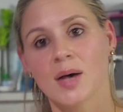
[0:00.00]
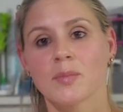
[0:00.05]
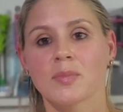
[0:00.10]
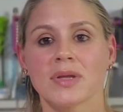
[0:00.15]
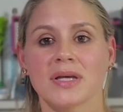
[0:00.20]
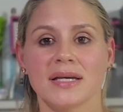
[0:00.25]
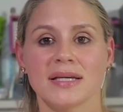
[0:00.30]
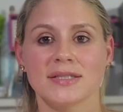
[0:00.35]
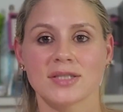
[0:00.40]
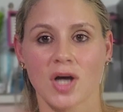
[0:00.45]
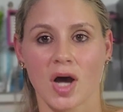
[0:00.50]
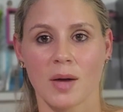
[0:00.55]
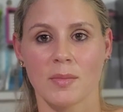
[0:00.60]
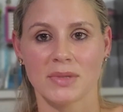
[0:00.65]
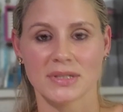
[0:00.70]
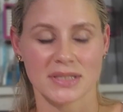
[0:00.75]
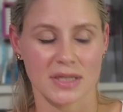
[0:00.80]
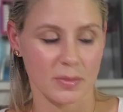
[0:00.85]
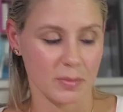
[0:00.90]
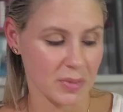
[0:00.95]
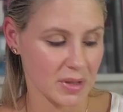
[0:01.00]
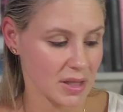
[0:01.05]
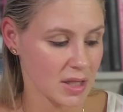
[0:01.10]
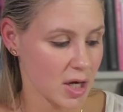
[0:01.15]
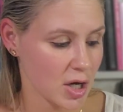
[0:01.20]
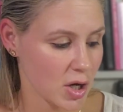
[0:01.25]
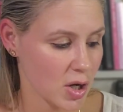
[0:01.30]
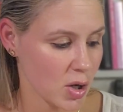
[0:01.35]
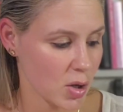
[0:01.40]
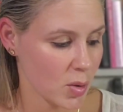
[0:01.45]
Please comment down
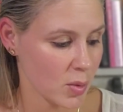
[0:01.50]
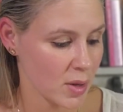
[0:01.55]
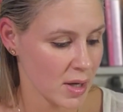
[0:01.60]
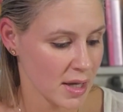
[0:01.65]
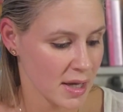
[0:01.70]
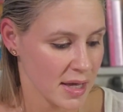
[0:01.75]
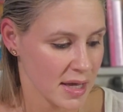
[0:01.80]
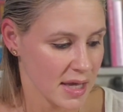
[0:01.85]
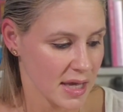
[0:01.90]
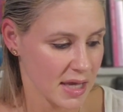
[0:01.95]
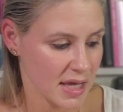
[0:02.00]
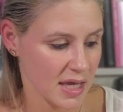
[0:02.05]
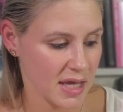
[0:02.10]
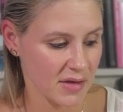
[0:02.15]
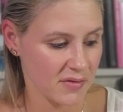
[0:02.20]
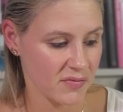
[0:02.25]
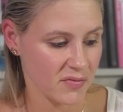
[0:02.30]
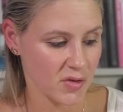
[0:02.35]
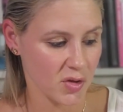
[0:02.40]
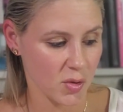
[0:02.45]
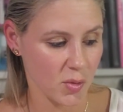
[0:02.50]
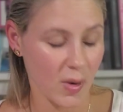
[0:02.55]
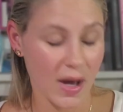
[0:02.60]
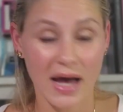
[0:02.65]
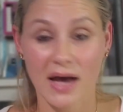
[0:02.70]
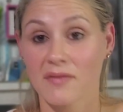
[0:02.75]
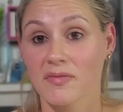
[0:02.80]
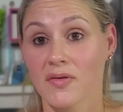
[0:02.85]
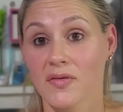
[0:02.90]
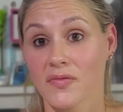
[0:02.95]
below if you
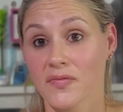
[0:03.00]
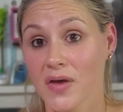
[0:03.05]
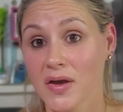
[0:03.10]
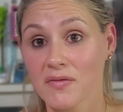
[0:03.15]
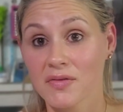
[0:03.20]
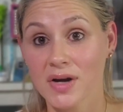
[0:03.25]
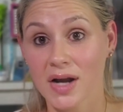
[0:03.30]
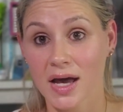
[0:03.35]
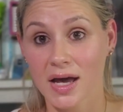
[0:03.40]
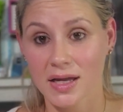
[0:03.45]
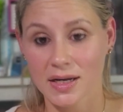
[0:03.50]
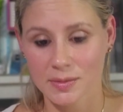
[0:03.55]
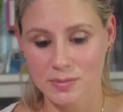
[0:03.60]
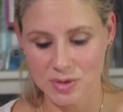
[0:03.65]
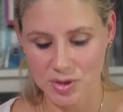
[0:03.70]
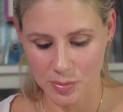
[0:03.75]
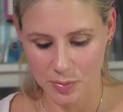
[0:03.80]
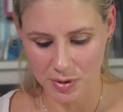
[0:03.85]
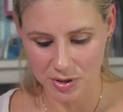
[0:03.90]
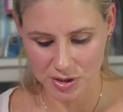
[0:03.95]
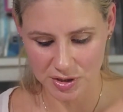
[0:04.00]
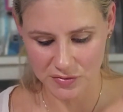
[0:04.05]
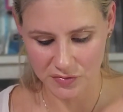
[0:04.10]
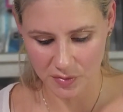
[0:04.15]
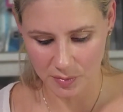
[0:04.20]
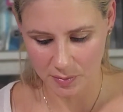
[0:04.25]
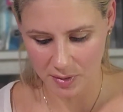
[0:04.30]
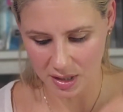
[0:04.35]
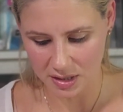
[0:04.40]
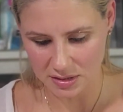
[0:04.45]
have favorite items you purchased
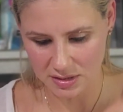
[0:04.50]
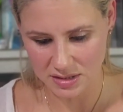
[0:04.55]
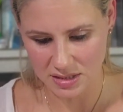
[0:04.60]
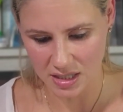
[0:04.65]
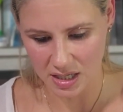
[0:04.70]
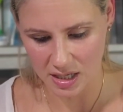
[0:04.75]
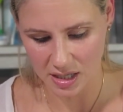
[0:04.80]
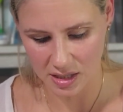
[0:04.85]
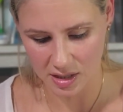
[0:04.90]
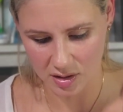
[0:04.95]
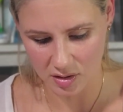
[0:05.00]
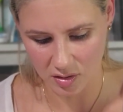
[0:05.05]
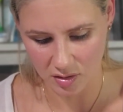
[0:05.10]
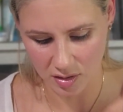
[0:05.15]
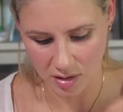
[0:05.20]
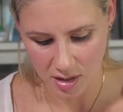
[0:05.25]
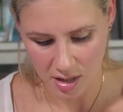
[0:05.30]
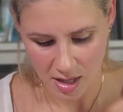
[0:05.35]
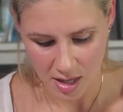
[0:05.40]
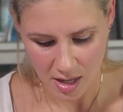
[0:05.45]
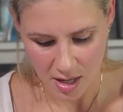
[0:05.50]
from YesStyle,